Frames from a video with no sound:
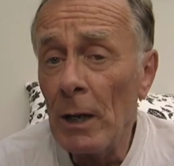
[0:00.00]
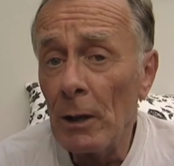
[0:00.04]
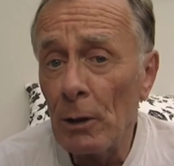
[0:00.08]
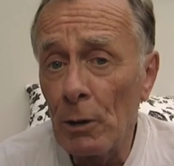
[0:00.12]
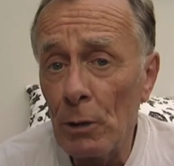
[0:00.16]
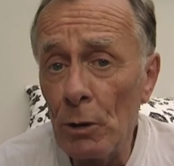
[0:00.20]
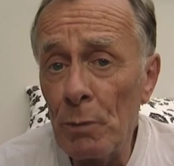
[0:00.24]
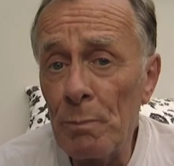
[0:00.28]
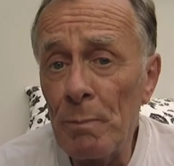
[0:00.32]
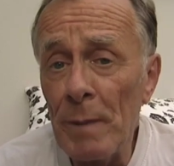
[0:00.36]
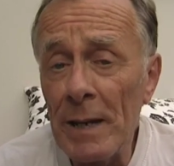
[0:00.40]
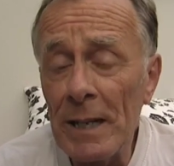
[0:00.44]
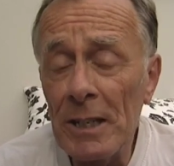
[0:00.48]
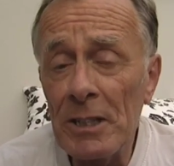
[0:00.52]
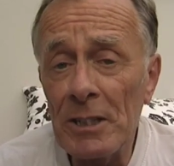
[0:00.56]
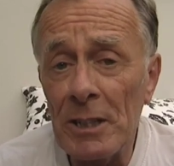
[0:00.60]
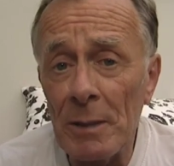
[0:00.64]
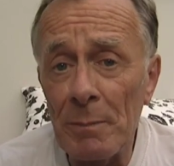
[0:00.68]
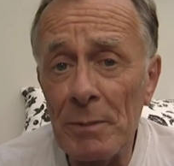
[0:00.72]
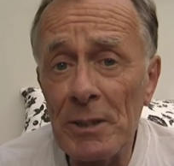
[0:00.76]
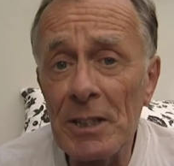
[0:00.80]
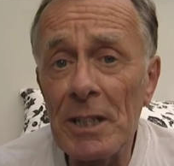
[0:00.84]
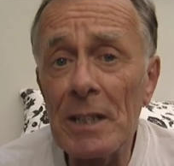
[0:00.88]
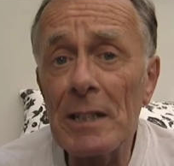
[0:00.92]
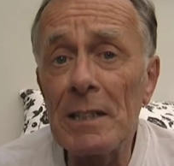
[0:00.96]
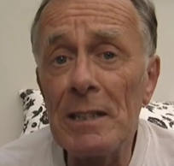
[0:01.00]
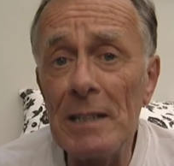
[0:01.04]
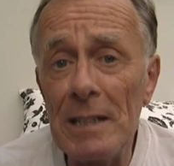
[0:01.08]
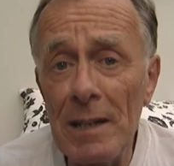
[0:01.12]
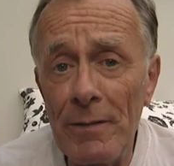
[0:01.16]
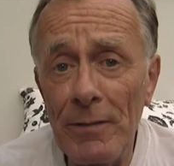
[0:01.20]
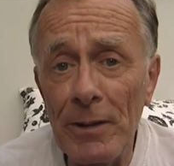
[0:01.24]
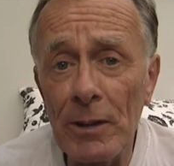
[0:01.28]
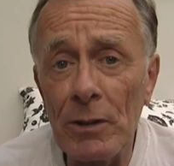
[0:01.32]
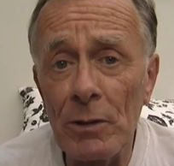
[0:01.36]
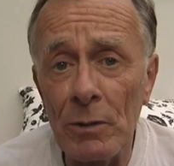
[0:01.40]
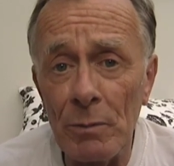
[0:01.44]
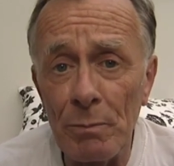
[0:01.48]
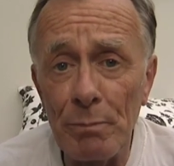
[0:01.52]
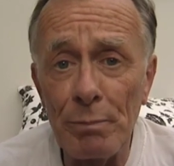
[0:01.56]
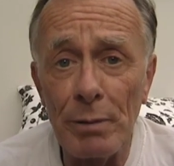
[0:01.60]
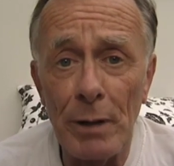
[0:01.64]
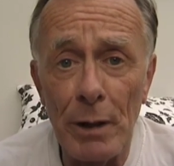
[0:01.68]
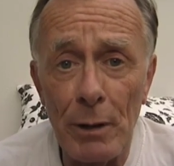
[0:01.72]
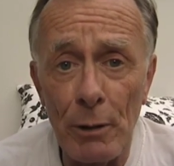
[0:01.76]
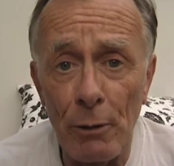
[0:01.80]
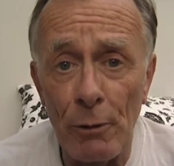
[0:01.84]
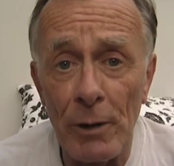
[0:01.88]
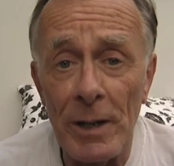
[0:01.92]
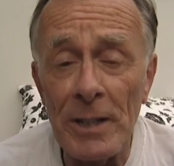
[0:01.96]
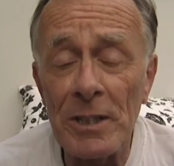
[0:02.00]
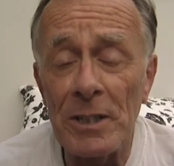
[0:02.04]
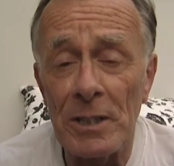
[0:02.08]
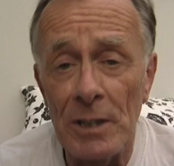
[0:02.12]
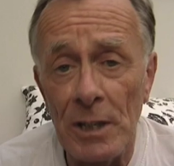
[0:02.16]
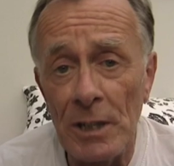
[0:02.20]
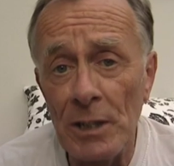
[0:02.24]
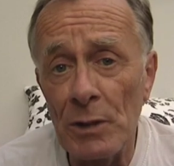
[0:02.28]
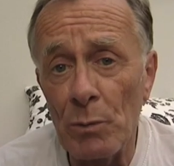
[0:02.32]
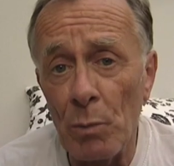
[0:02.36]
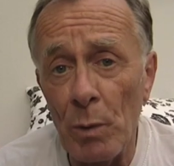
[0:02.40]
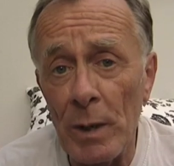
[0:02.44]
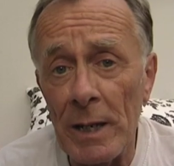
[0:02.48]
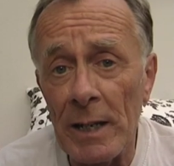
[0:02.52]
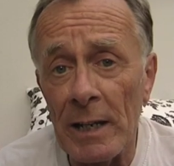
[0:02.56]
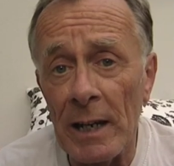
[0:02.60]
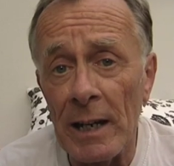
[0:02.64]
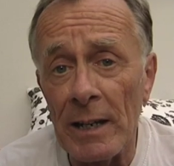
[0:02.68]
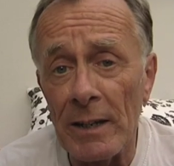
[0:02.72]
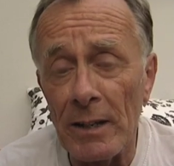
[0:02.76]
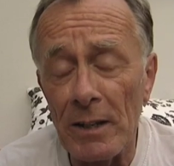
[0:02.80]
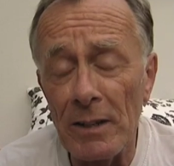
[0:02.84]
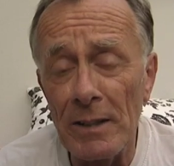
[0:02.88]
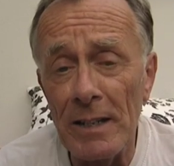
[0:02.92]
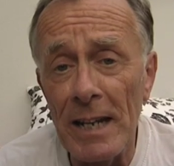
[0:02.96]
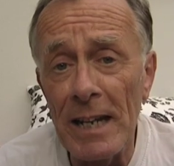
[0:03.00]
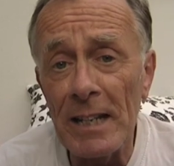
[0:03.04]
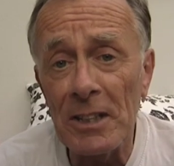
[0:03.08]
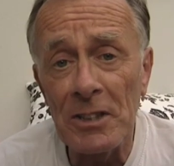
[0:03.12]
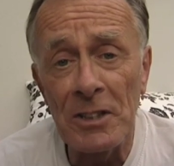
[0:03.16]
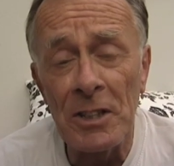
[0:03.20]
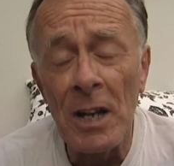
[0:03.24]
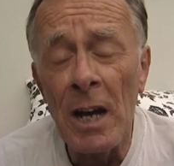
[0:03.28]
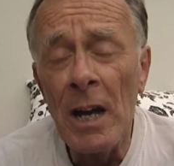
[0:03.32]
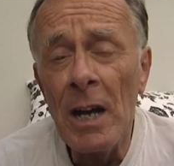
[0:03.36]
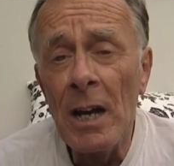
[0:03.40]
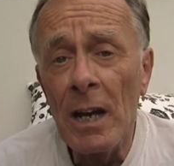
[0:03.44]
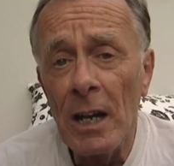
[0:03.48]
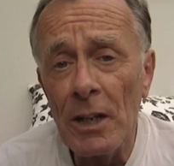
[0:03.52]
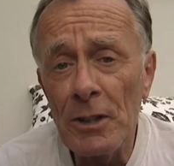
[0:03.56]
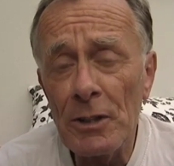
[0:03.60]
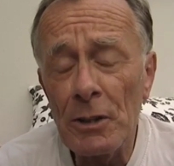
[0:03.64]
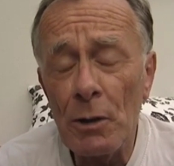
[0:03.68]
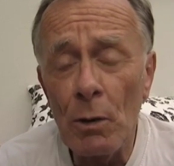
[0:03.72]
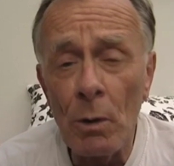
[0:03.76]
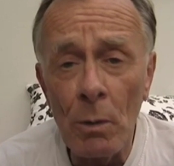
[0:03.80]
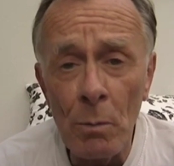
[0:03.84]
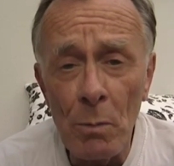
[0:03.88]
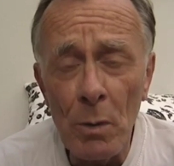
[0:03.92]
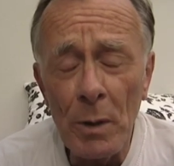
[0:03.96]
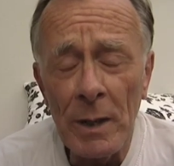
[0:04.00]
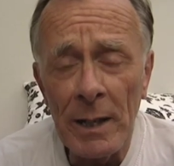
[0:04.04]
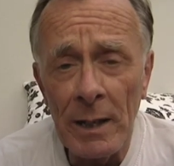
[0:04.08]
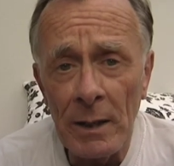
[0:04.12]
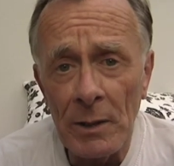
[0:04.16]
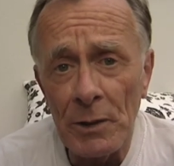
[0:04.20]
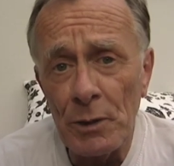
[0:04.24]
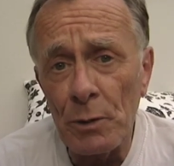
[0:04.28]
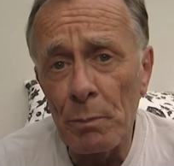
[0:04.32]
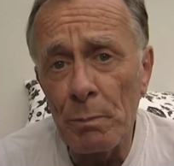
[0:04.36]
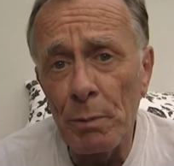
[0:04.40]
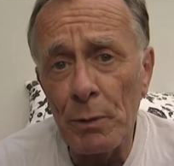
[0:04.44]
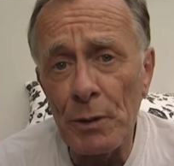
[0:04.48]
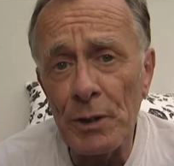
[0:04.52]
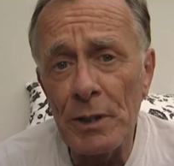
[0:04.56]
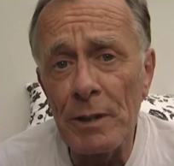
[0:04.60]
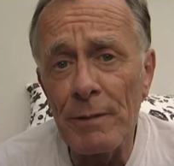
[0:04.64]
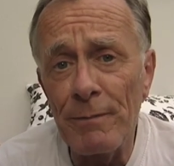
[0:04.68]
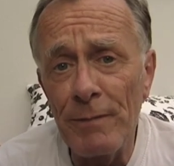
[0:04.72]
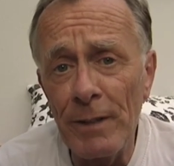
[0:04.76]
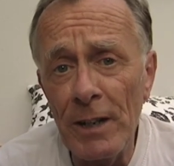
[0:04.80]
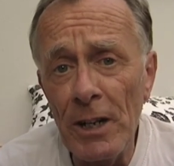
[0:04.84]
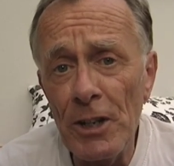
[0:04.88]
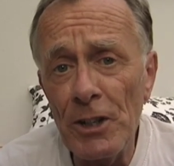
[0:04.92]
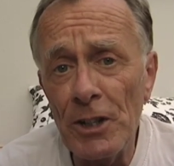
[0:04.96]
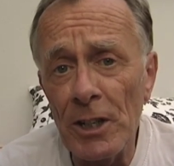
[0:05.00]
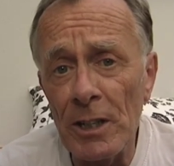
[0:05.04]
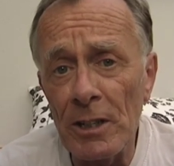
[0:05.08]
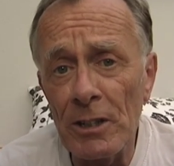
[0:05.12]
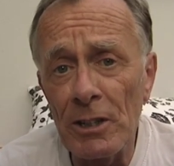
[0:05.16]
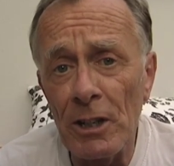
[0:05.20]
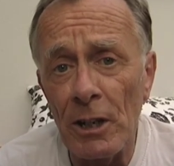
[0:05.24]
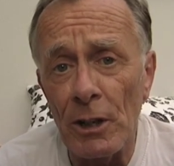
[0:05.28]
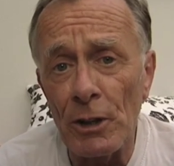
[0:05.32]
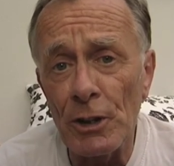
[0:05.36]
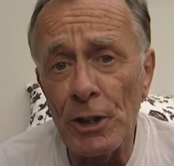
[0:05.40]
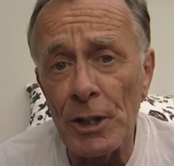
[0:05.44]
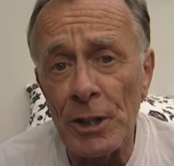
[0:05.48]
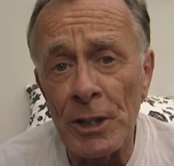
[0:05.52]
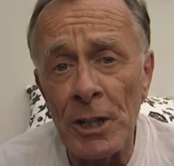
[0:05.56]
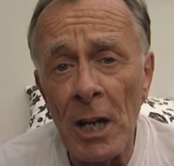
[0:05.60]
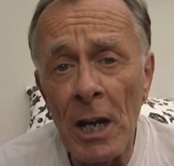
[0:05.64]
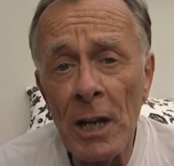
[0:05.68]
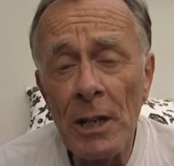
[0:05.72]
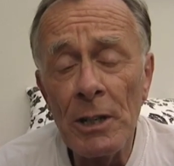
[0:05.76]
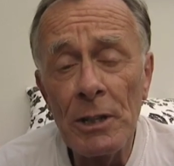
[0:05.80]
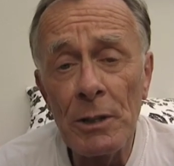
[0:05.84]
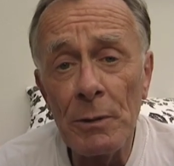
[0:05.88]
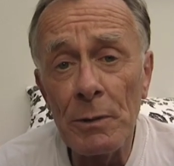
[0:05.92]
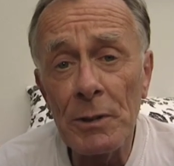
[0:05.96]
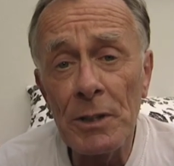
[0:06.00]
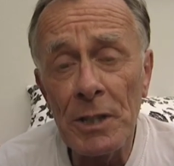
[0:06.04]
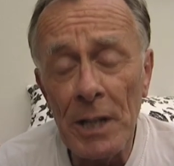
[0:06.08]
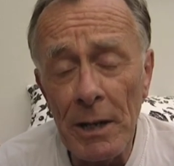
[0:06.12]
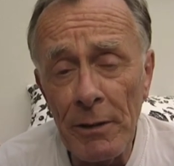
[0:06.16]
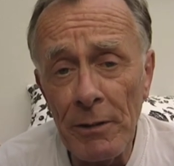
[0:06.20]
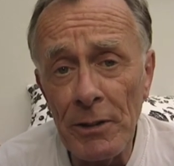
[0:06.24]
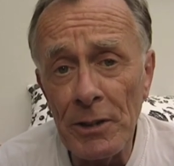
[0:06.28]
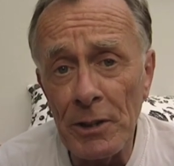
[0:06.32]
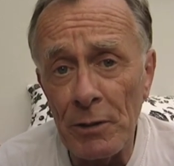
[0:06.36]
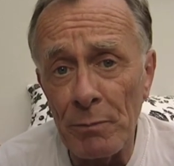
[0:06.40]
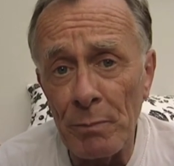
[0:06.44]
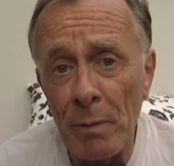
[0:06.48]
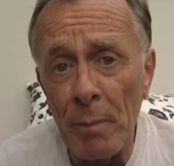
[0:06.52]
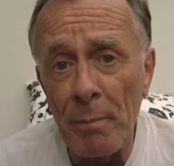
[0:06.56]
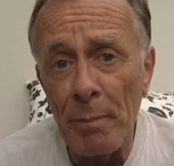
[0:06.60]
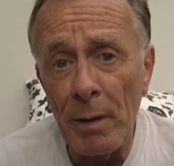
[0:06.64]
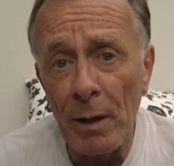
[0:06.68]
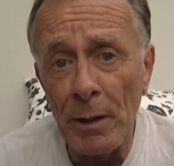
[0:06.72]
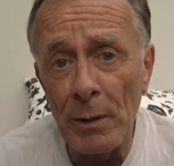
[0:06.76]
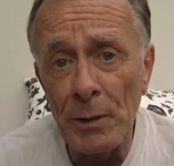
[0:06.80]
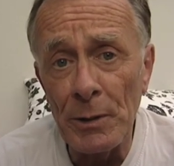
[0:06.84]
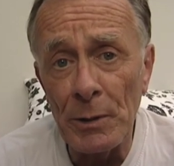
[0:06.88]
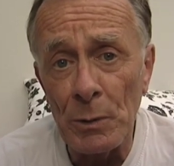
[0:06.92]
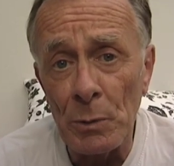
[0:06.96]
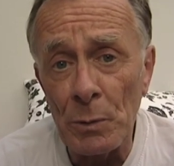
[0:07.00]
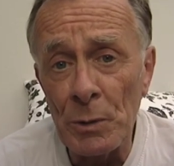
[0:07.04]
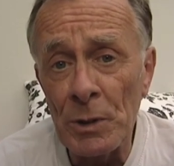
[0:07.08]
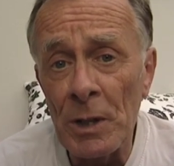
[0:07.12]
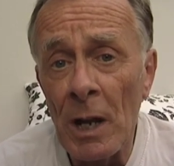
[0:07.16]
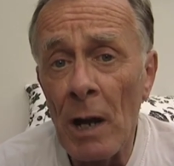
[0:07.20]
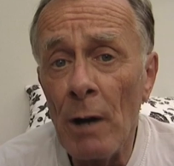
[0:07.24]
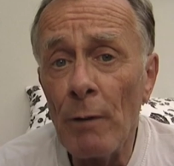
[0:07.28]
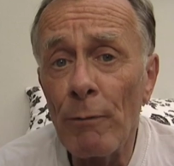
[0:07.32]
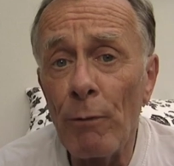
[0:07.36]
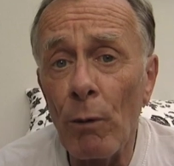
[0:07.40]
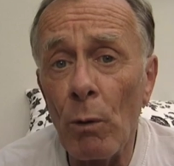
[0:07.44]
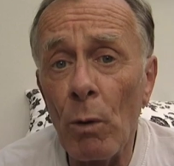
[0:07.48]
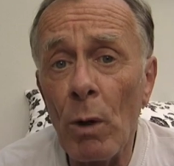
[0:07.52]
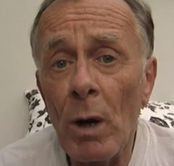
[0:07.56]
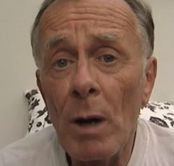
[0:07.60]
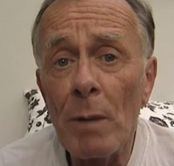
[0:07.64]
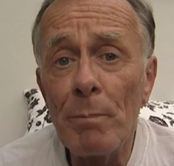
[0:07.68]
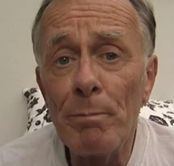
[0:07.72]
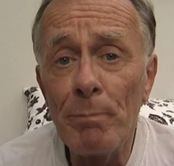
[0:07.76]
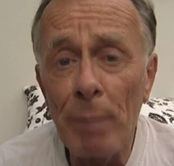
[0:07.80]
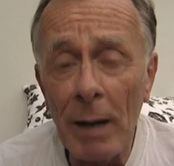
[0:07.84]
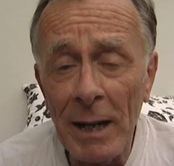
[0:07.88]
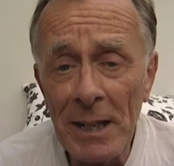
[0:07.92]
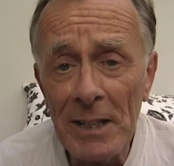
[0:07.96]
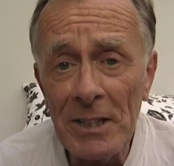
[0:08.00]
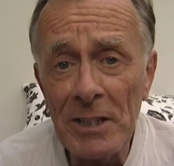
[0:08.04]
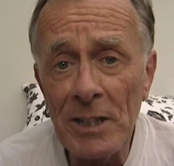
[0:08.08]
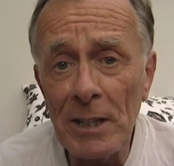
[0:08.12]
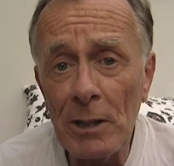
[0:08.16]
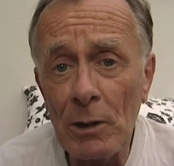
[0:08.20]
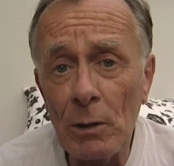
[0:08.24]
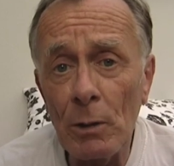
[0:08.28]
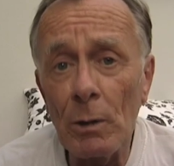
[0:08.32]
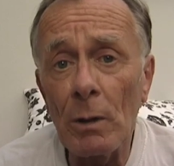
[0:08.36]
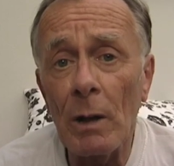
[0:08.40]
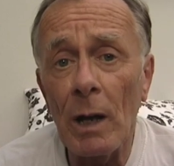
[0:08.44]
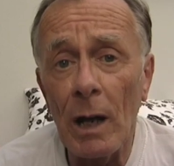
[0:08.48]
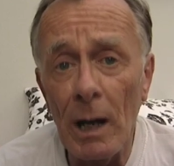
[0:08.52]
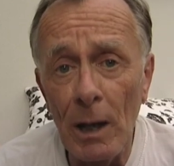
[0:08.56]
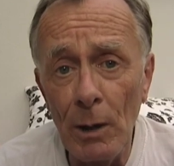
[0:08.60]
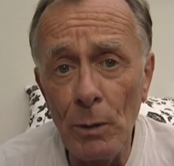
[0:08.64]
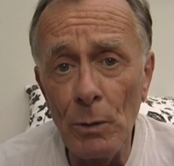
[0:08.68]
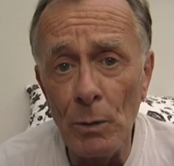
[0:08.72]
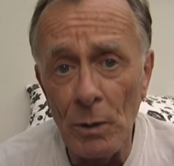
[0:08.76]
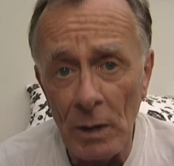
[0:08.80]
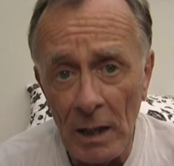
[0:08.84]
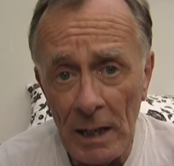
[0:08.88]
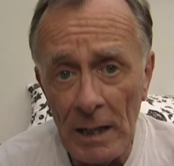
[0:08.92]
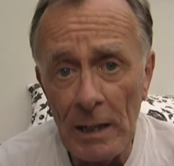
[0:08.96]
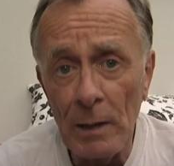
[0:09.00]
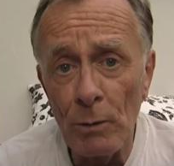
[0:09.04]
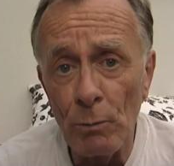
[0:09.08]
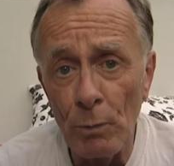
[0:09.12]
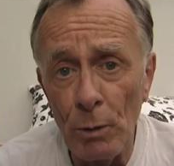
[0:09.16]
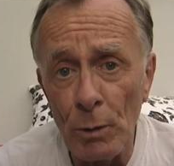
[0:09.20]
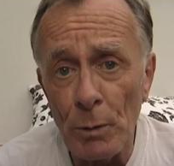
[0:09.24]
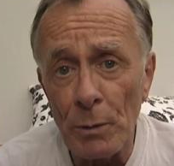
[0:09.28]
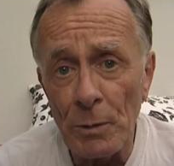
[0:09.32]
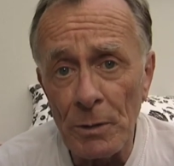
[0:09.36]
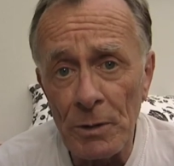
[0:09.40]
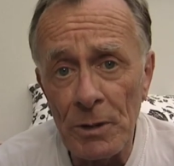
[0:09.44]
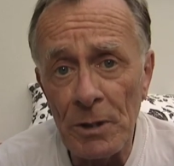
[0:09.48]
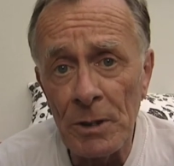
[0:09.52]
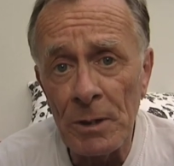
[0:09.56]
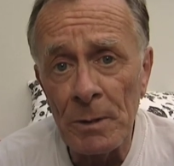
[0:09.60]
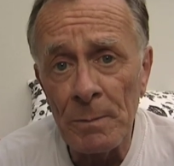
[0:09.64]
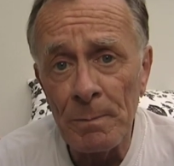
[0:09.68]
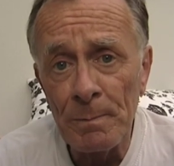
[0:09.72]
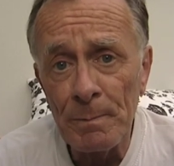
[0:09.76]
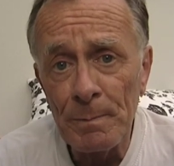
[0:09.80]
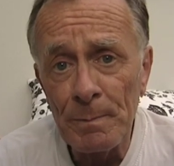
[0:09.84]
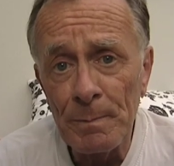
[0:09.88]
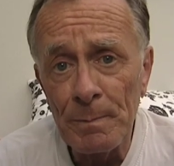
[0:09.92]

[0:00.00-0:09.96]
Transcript: could make some significant progress this week and next as Cornwall Council puts the finishing touches to a series of proposals for bicycle-only routes.